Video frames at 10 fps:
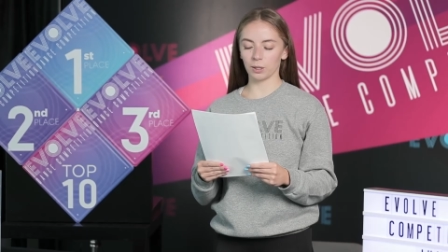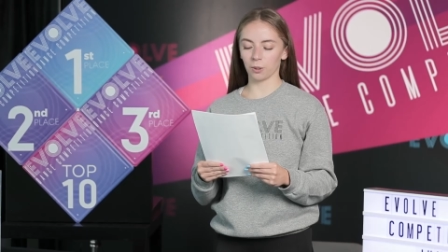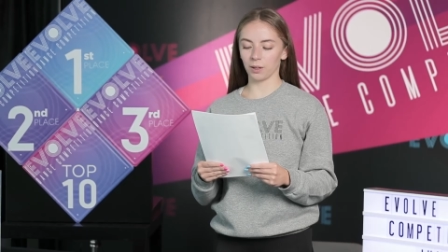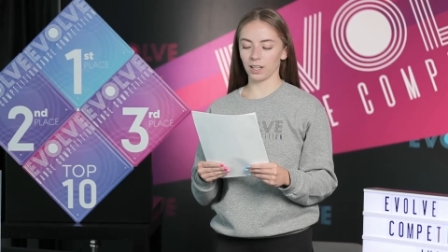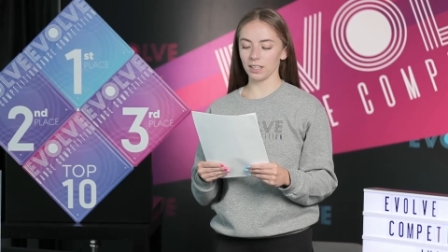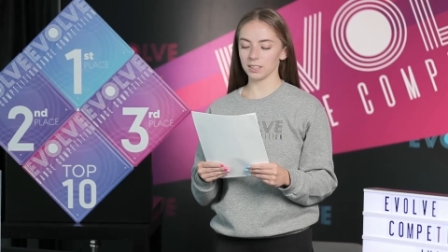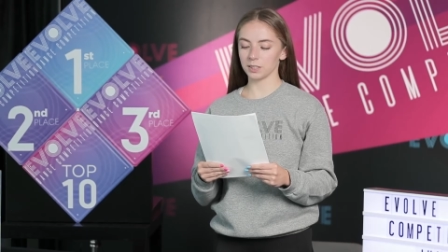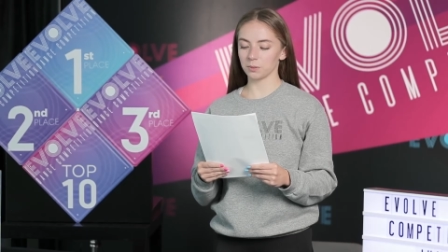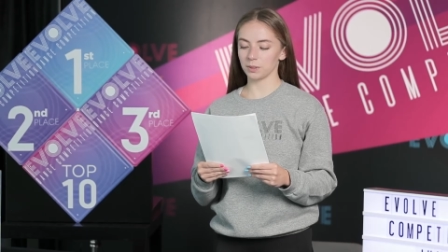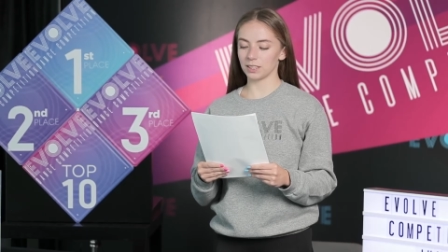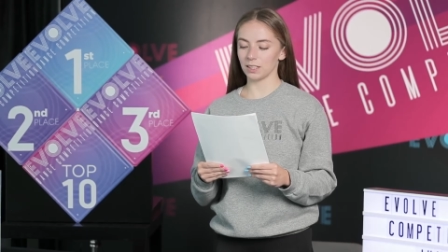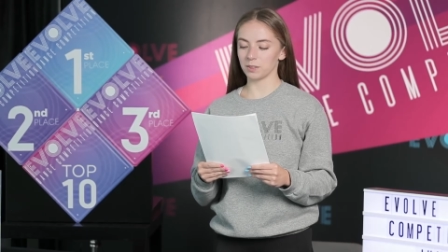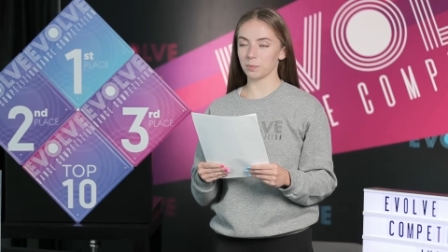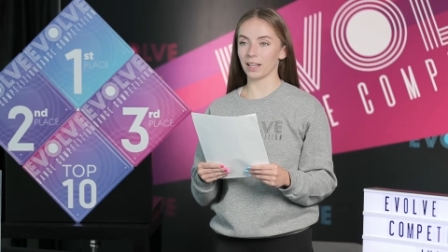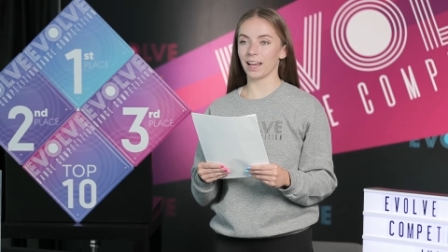Glorious,
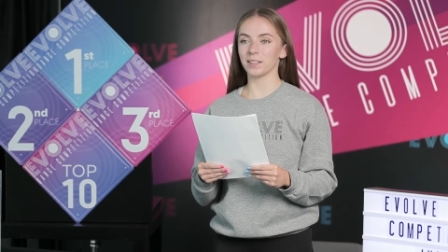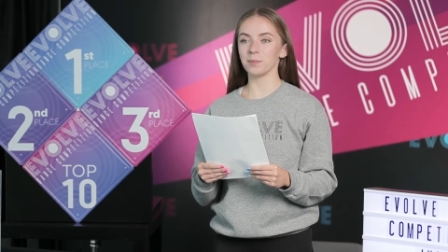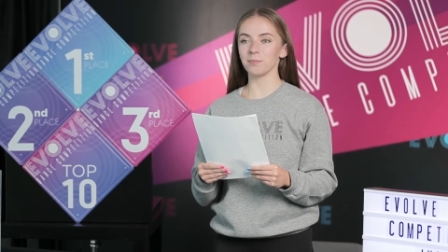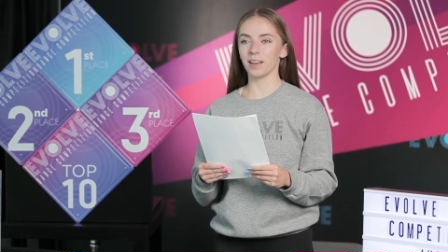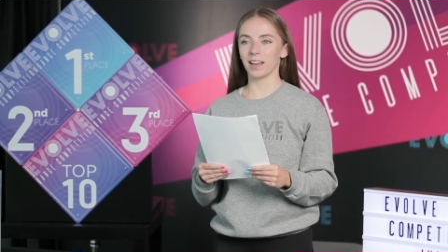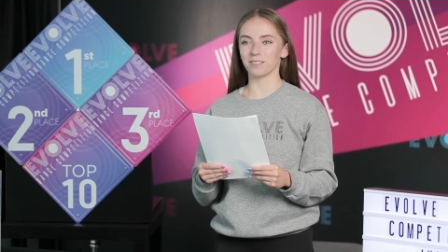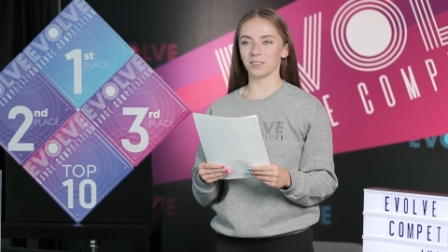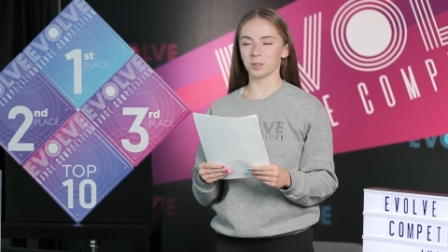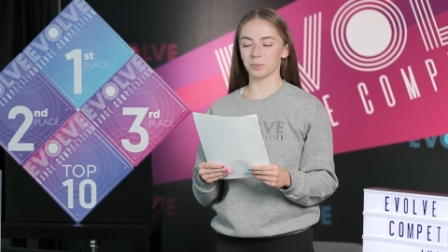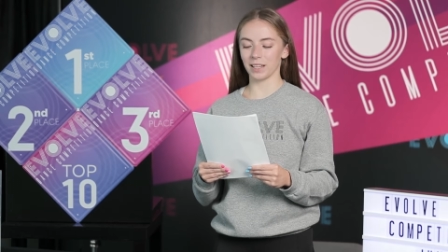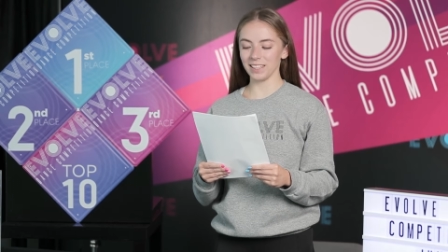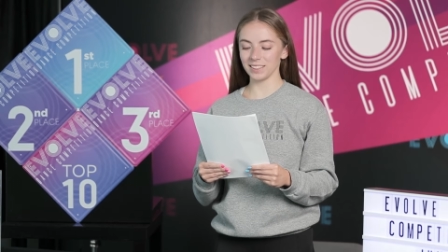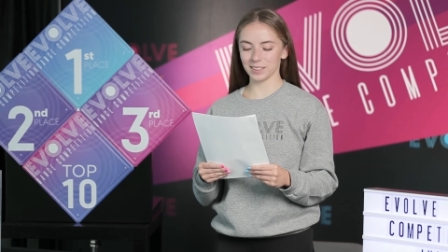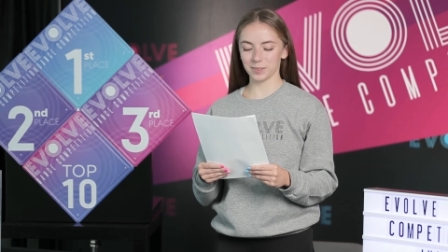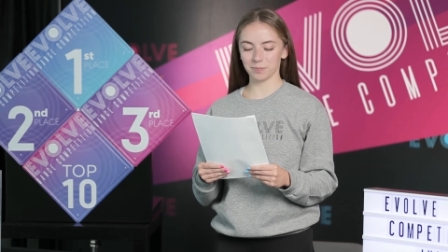receives platinum and first
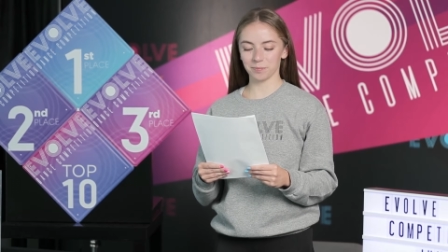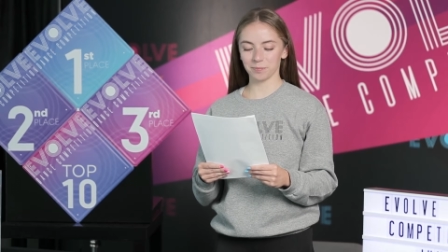place.